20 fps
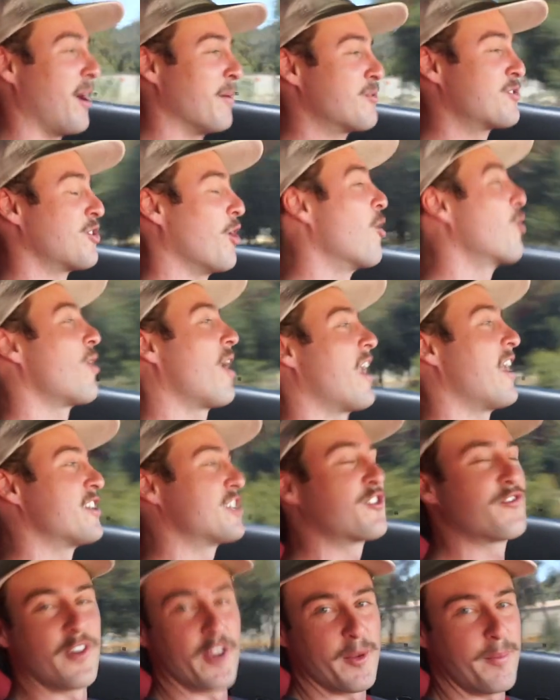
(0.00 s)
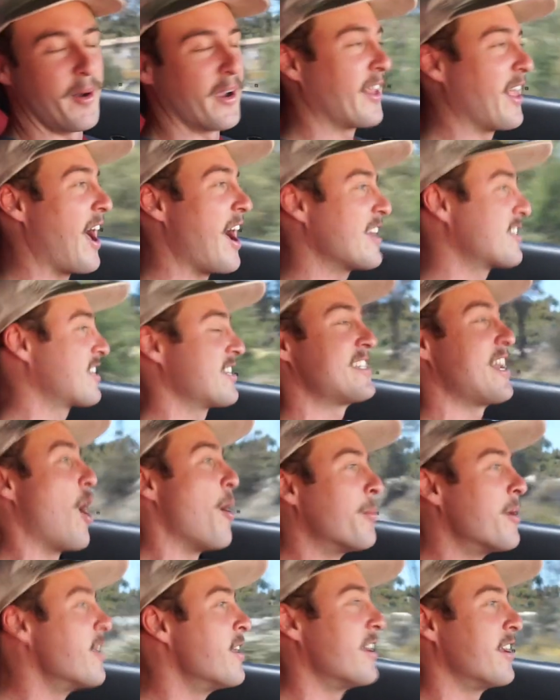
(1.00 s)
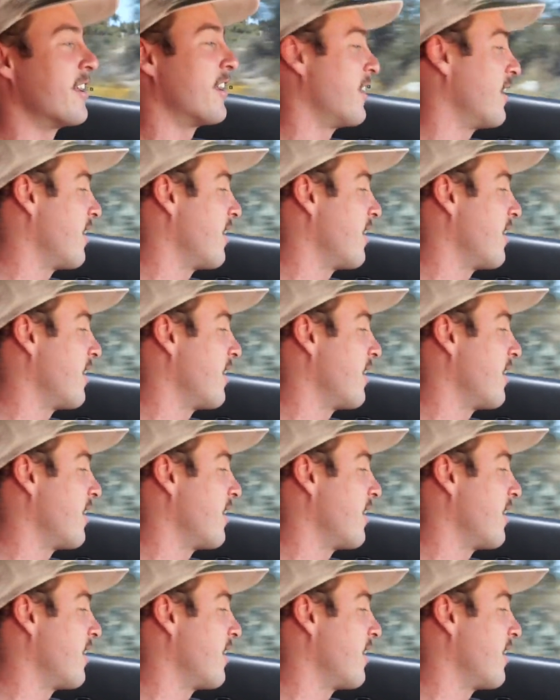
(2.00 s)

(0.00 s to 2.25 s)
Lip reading: I'm so glad I just filled up on gas because now I'm gonna need it.